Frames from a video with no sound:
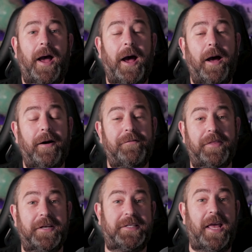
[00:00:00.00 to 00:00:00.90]
of
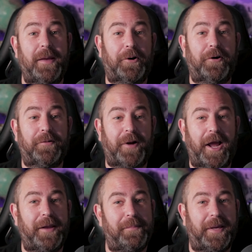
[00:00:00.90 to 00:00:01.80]
the table,
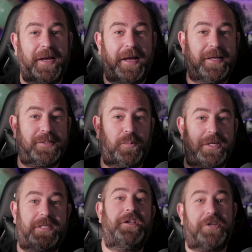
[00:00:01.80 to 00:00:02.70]
right? Because
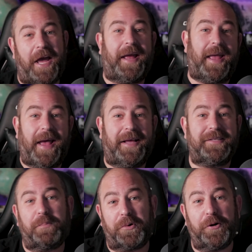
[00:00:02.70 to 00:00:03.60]
Whiskey Jack asks
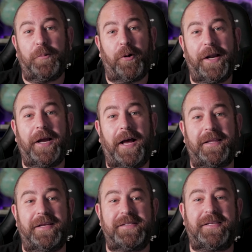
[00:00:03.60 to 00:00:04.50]
Brood where he got
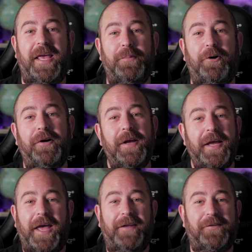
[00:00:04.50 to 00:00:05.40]
this table,
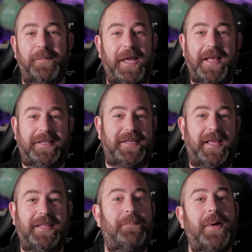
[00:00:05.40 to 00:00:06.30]
and for me that's
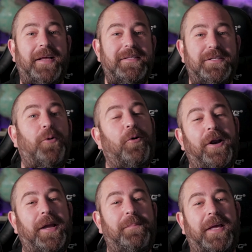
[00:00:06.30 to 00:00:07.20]
like the best
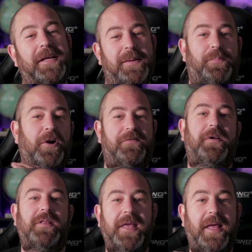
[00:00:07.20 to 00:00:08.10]
story because it
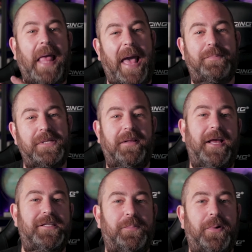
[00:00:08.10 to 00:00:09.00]
perfectly encapsulates